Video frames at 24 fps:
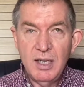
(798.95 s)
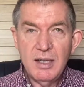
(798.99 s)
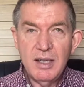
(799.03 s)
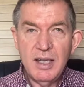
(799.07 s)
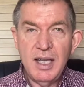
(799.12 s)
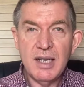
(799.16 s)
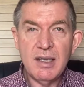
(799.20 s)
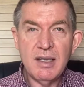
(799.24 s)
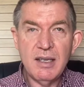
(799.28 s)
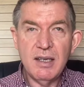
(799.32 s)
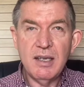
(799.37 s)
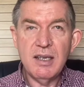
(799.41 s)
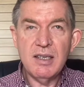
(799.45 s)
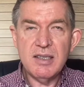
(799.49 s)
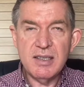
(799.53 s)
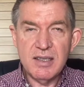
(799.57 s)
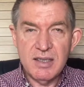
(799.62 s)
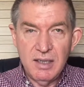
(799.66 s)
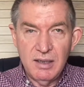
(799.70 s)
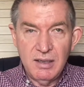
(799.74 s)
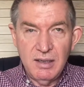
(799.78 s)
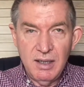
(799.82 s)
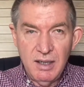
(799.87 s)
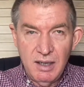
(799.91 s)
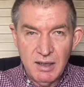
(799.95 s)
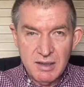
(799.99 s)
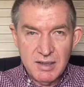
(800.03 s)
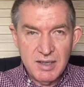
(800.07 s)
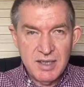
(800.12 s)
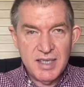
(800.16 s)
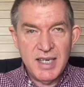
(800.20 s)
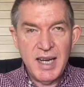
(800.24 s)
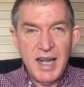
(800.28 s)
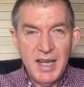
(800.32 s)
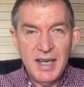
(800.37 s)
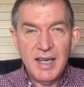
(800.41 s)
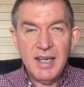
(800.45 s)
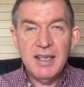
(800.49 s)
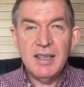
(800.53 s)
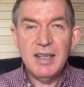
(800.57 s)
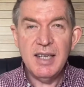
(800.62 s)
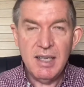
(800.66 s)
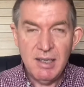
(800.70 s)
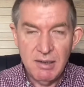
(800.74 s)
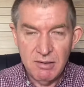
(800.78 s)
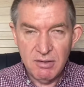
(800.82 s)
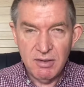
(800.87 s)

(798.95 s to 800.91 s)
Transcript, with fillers: that still are standing there